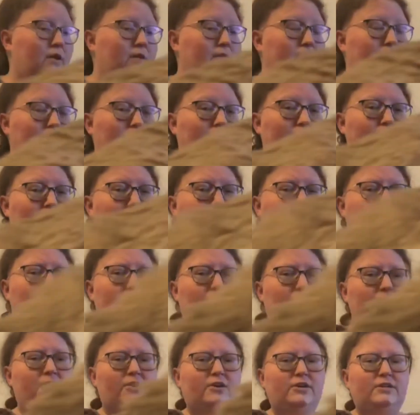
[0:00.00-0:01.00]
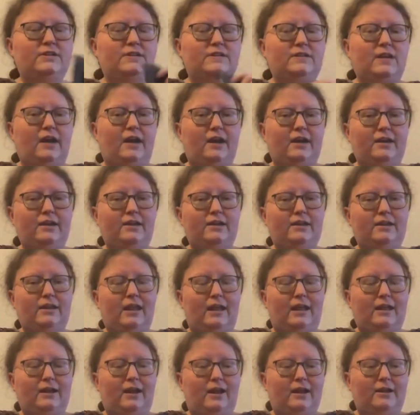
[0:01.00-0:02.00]
The other style
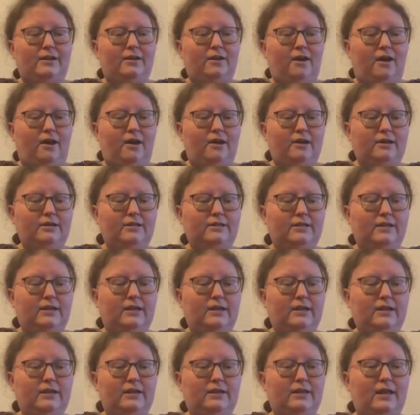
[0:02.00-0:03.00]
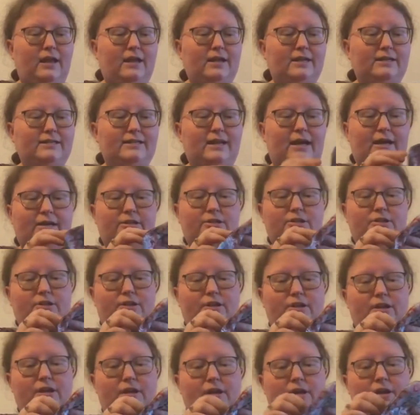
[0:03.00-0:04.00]
that I got that is
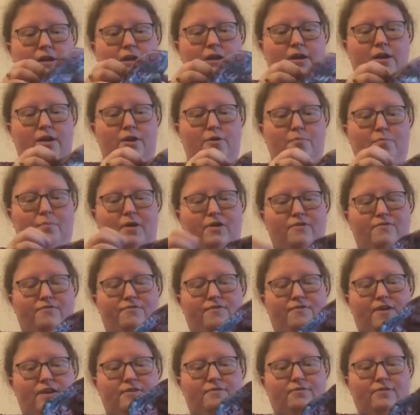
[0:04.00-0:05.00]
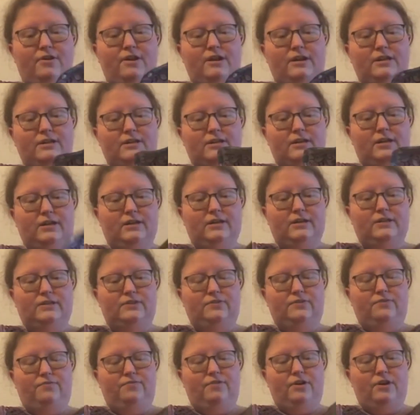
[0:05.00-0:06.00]
actually my favorite,
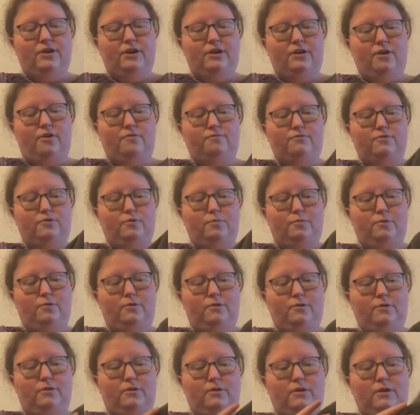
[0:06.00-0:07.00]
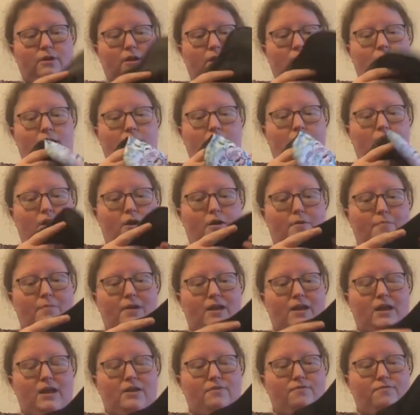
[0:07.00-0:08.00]
it's very comfortable
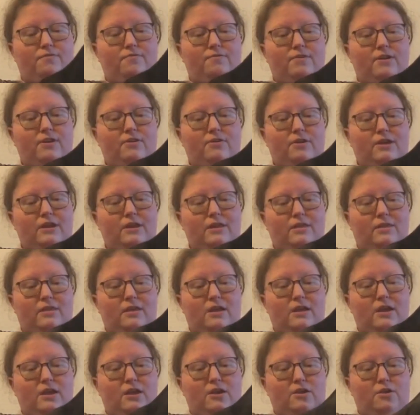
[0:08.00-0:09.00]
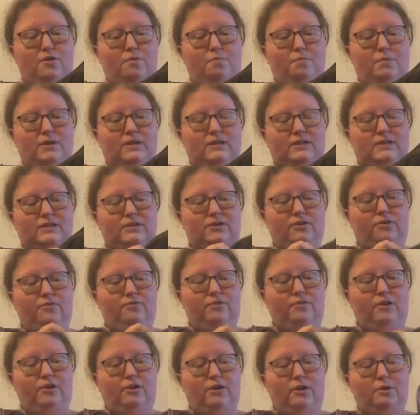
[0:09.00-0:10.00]
and very thin, but still
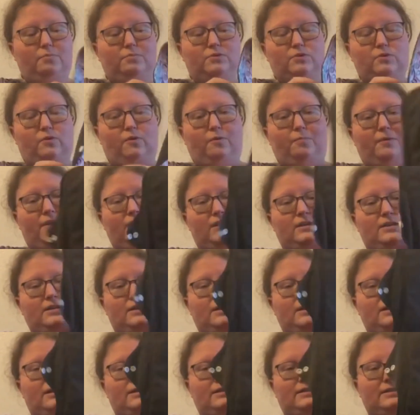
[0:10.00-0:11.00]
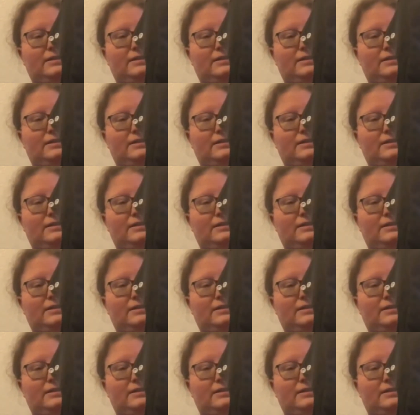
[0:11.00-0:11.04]
very absorbent, is